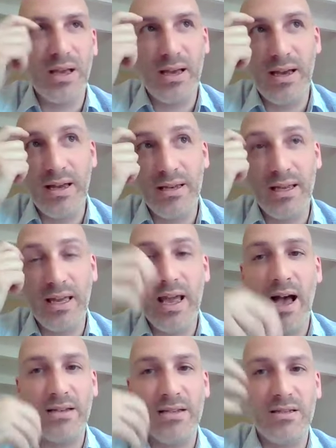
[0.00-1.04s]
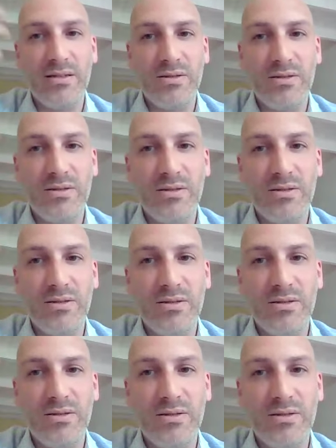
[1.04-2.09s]
and had
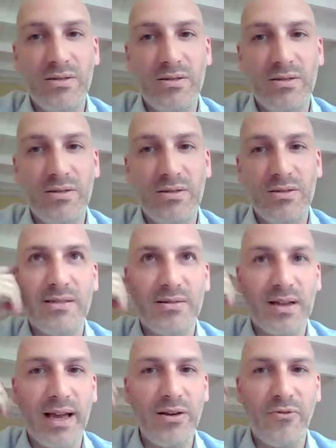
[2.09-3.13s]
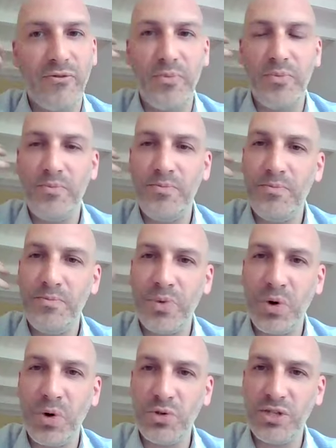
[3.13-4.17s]
to organize kind of
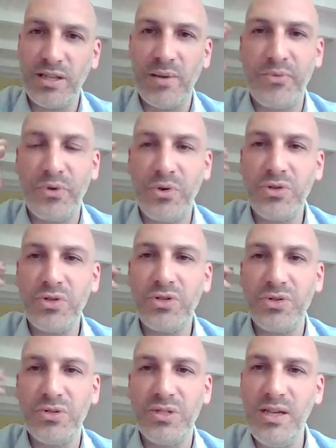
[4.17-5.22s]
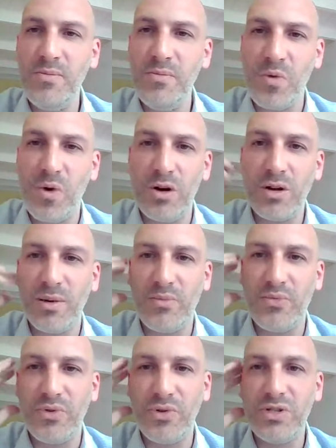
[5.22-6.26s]
project approach, teamwork
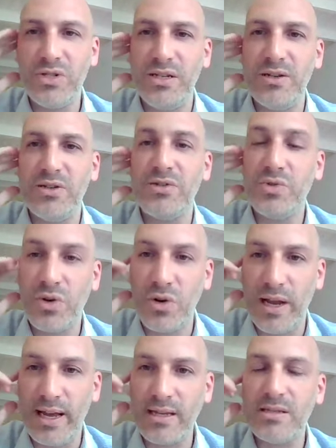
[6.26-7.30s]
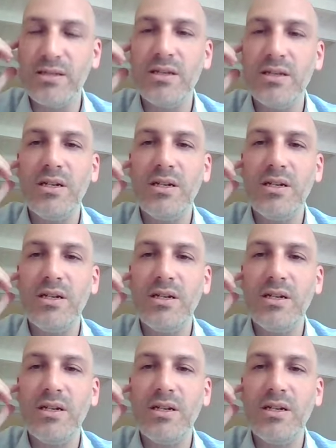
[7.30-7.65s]
approach in order to collect